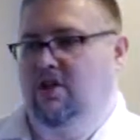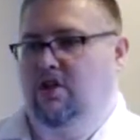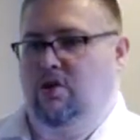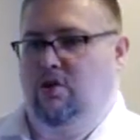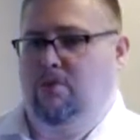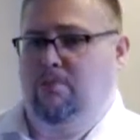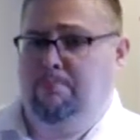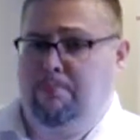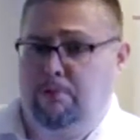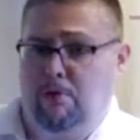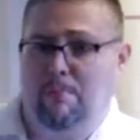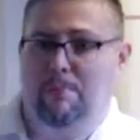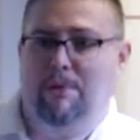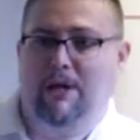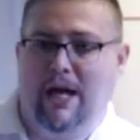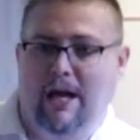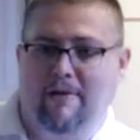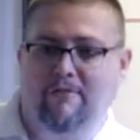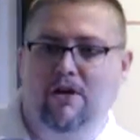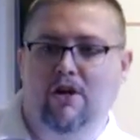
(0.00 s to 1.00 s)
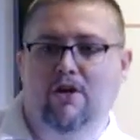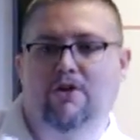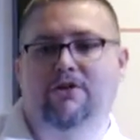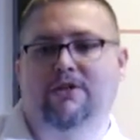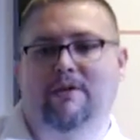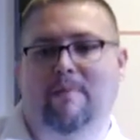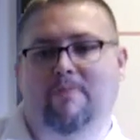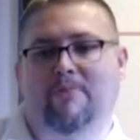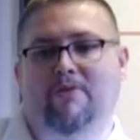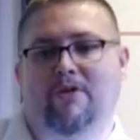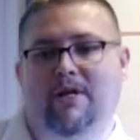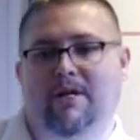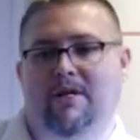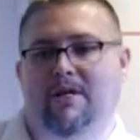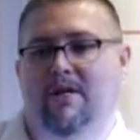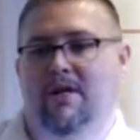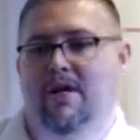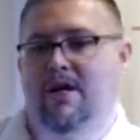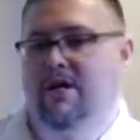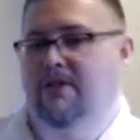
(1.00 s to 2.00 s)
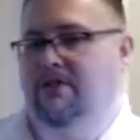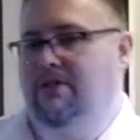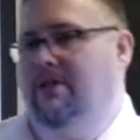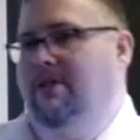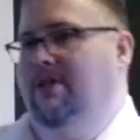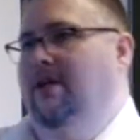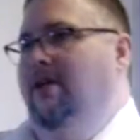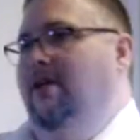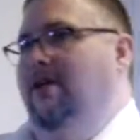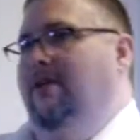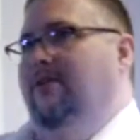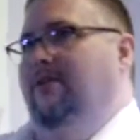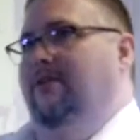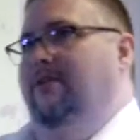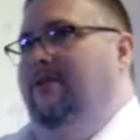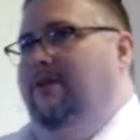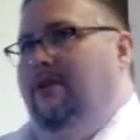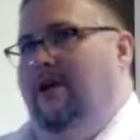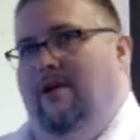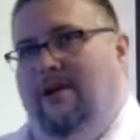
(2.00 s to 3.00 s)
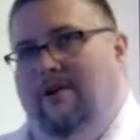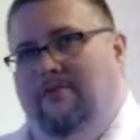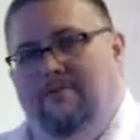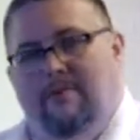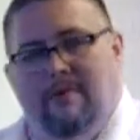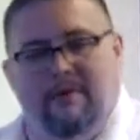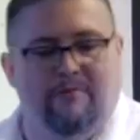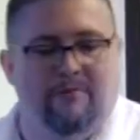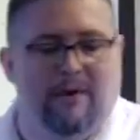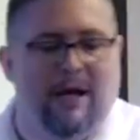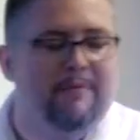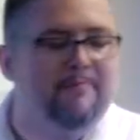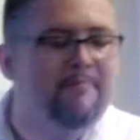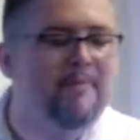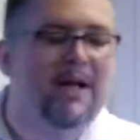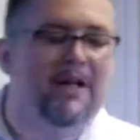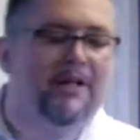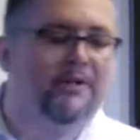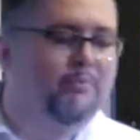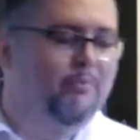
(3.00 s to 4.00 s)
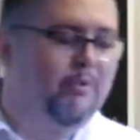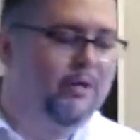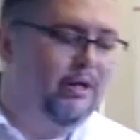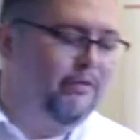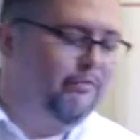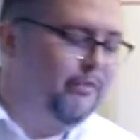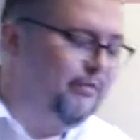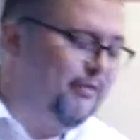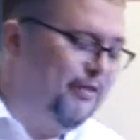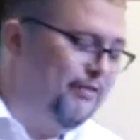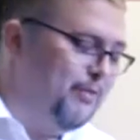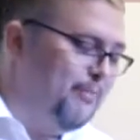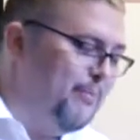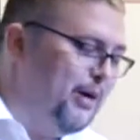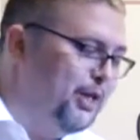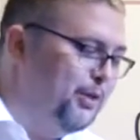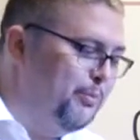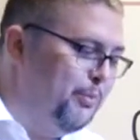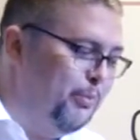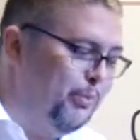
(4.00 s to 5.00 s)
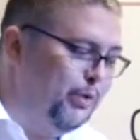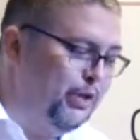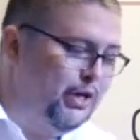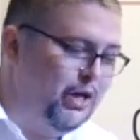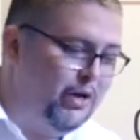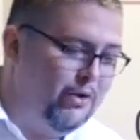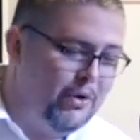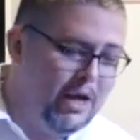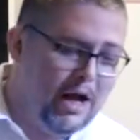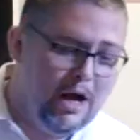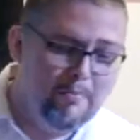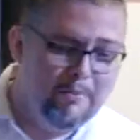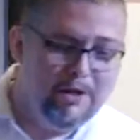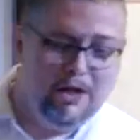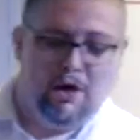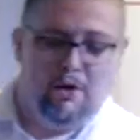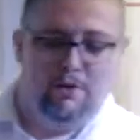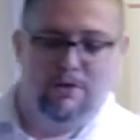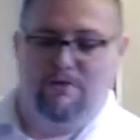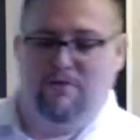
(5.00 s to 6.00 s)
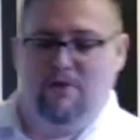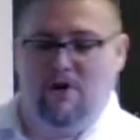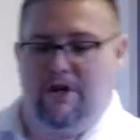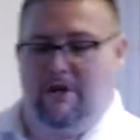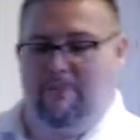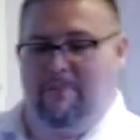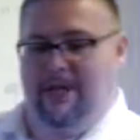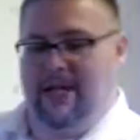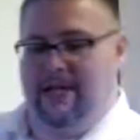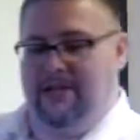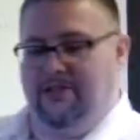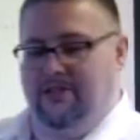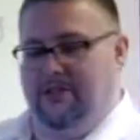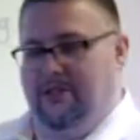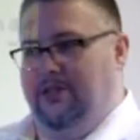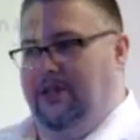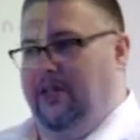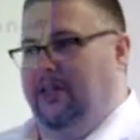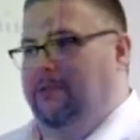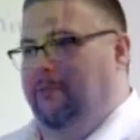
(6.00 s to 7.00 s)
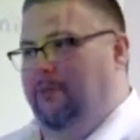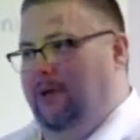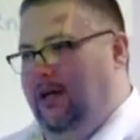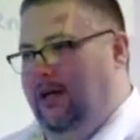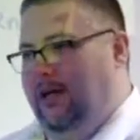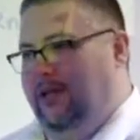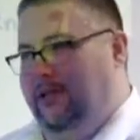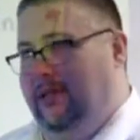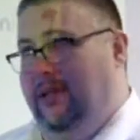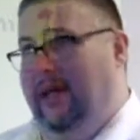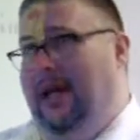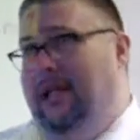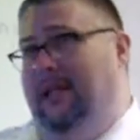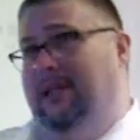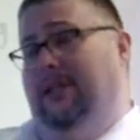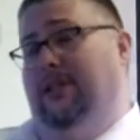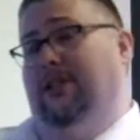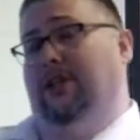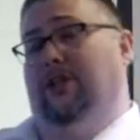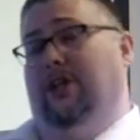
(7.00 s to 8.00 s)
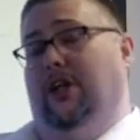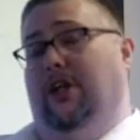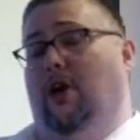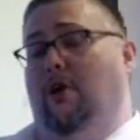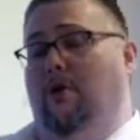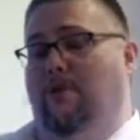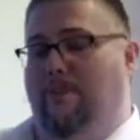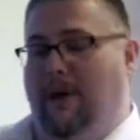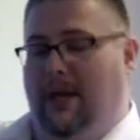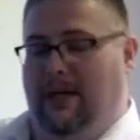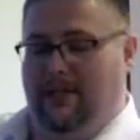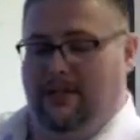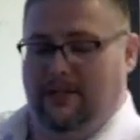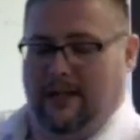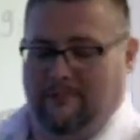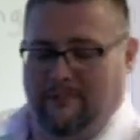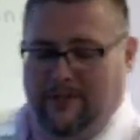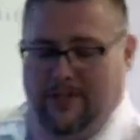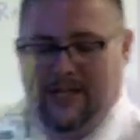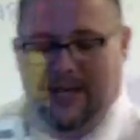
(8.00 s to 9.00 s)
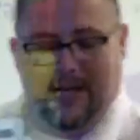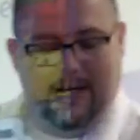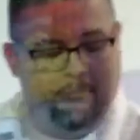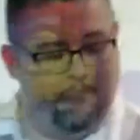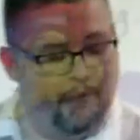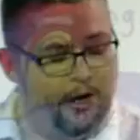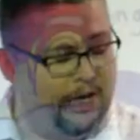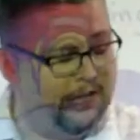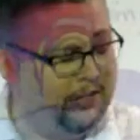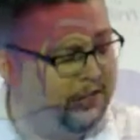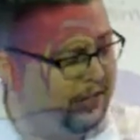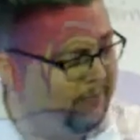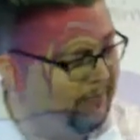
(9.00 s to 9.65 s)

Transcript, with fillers: You probably have learned something you know, if, if we had management, if, if the management want to know how many codes of line have been added to the data, uh, added to the code base every day by each